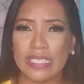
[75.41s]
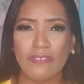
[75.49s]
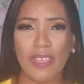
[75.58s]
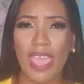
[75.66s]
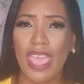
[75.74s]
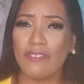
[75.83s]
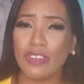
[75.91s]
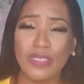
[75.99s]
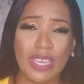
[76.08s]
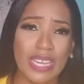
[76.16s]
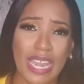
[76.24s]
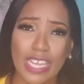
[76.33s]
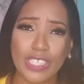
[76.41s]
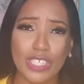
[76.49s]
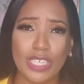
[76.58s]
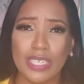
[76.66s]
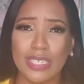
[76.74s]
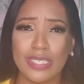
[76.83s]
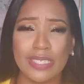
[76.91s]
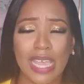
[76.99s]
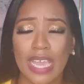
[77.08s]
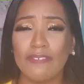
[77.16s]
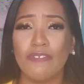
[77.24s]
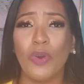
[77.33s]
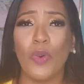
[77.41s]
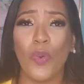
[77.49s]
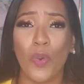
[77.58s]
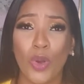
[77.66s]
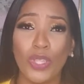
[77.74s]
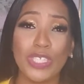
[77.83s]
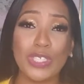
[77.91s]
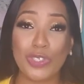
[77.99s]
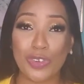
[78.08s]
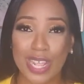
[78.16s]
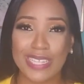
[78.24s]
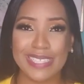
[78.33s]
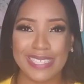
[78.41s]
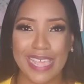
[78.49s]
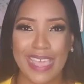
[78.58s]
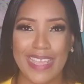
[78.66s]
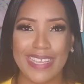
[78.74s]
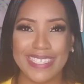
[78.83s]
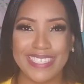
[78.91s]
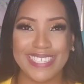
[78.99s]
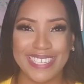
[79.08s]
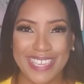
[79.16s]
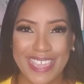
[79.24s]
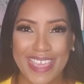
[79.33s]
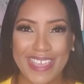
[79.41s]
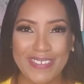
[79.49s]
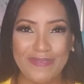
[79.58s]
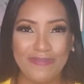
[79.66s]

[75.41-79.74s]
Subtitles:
for everything lashes and for all the trends guys. Yeah?